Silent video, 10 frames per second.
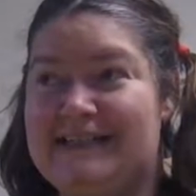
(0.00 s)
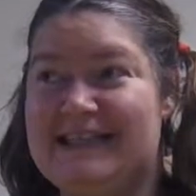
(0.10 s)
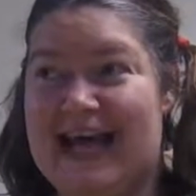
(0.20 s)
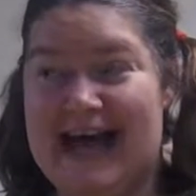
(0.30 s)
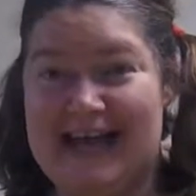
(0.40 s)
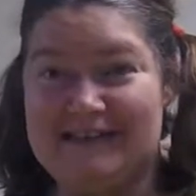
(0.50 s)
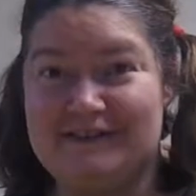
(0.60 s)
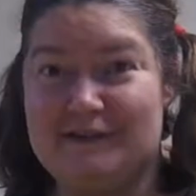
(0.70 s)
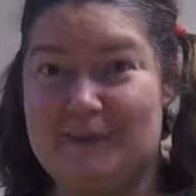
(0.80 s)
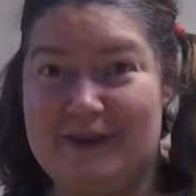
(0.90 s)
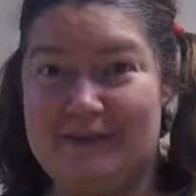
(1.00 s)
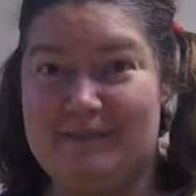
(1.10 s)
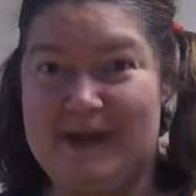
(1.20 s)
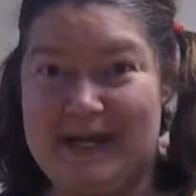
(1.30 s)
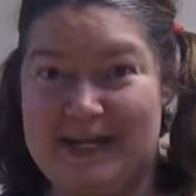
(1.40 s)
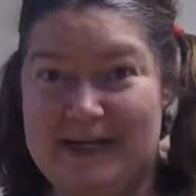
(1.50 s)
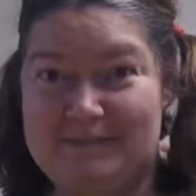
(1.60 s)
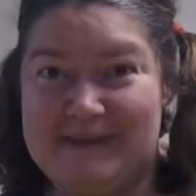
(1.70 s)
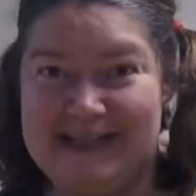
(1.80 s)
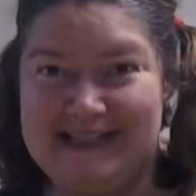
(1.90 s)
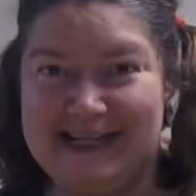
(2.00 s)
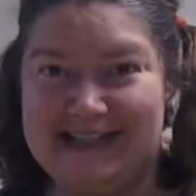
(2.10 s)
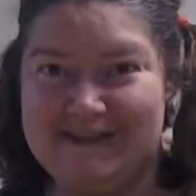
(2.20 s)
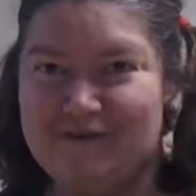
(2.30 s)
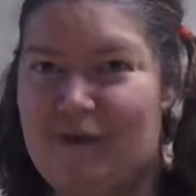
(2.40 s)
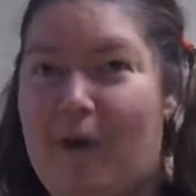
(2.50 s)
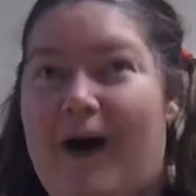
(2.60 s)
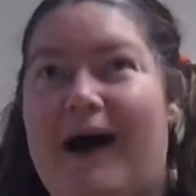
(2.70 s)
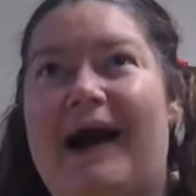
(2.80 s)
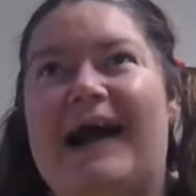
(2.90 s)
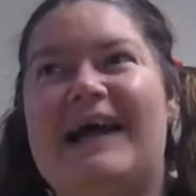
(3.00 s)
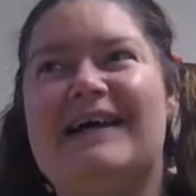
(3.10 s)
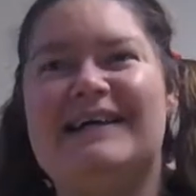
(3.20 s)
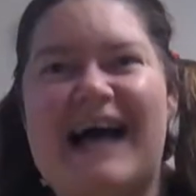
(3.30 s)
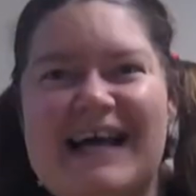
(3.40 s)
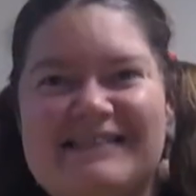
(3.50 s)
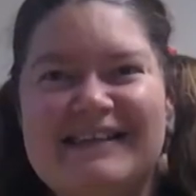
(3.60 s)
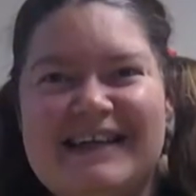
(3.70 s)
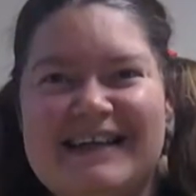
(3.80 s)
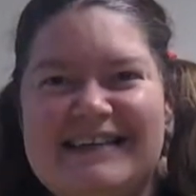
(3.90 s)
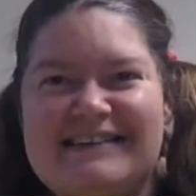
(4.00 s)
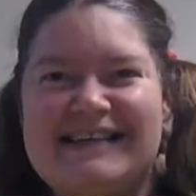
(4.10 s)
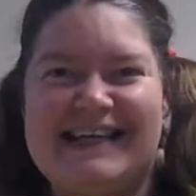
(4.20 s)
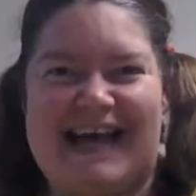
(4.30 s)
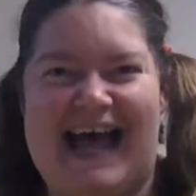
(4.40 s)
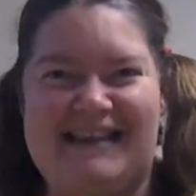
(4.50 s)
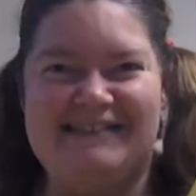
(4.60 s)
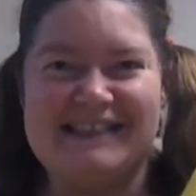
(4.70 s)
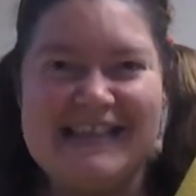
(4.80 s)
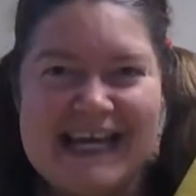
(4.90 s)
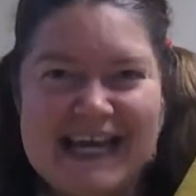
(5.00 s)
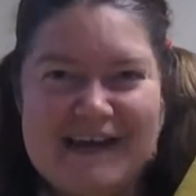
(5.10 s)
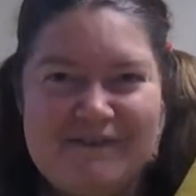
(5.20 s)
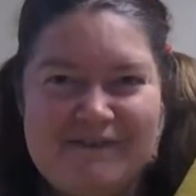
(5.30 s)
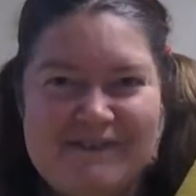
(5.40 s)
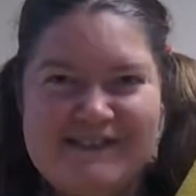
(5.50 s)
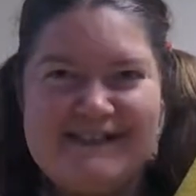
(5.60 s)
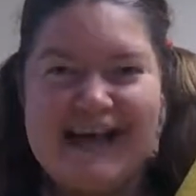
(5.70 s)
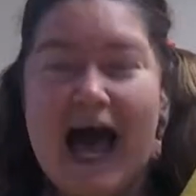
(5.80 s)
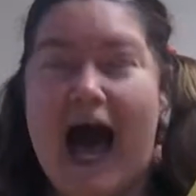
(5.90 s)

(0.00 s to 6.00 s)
tasked with making minions for cousins and as gifts.